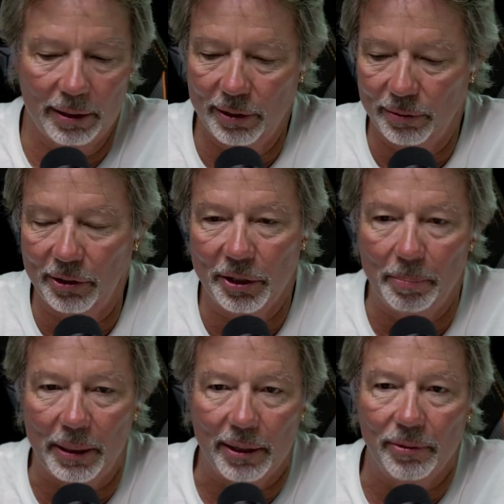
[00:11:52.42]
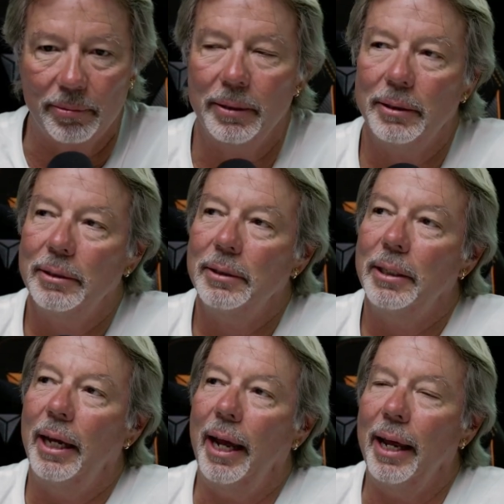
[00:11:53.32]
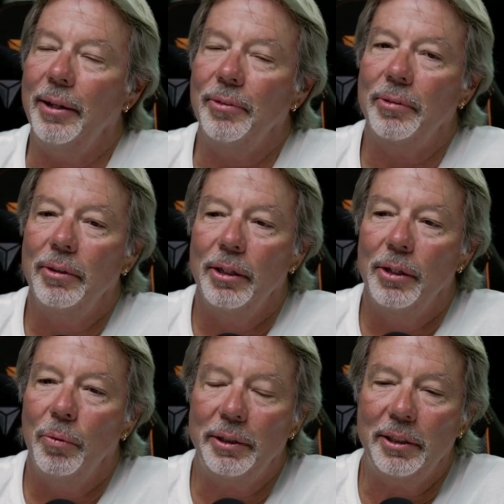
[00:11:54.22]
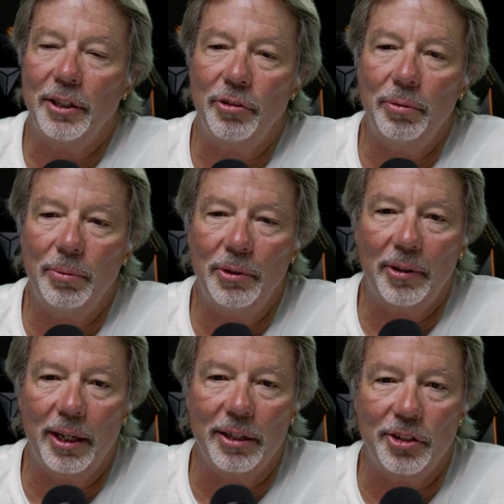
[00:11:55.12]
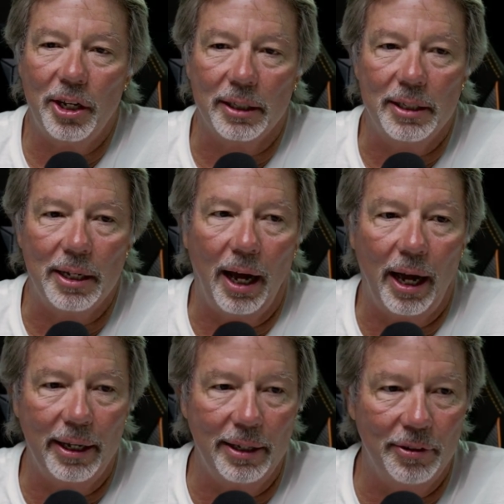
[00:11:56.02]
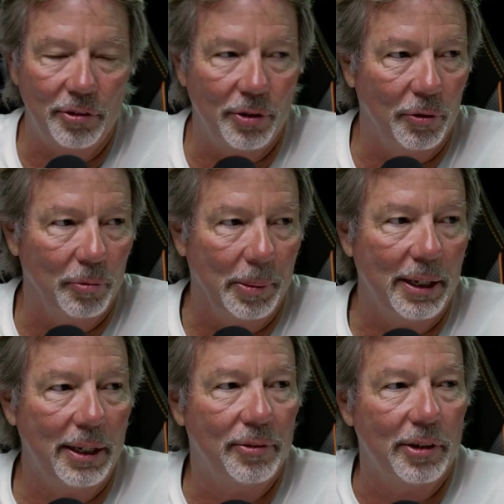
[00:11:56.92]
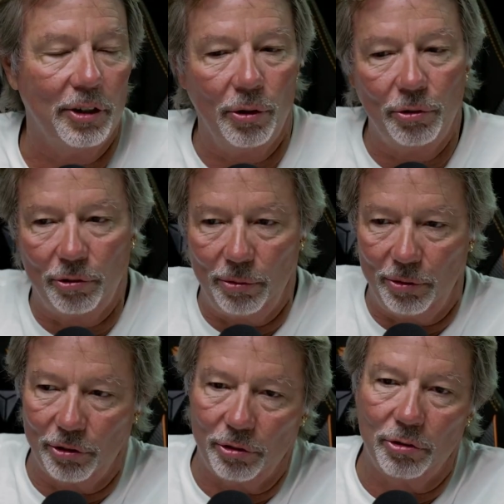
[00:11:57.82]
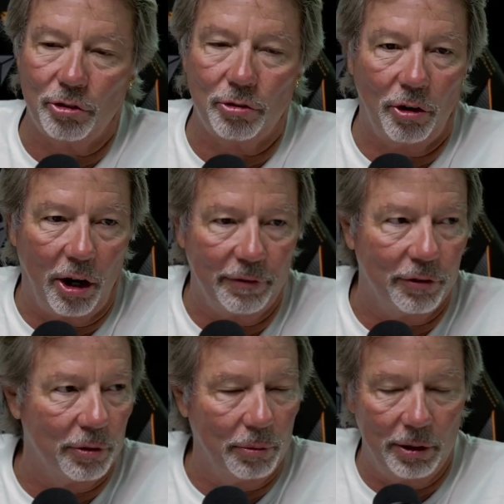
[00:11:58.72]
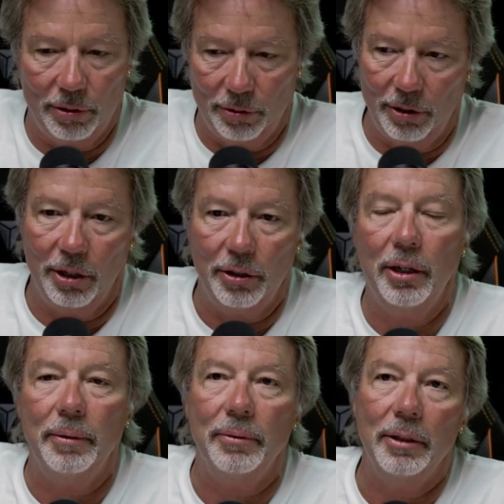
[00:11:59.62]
Little clear beads. And what they do is they inject dye into those beads, and it goes through this troffer. An